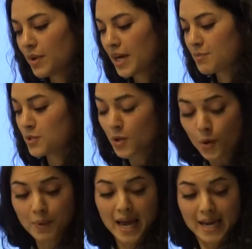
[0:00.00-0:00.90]
why I'm
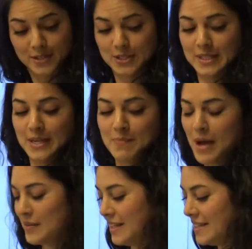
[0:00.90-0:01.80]
so passionate
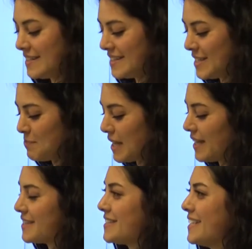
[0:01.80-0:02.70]
about this is
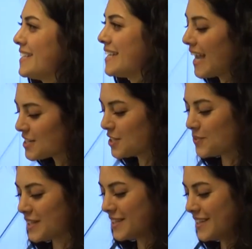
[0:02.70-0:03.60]
because engaging
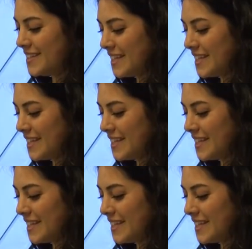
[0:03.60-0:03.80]
with good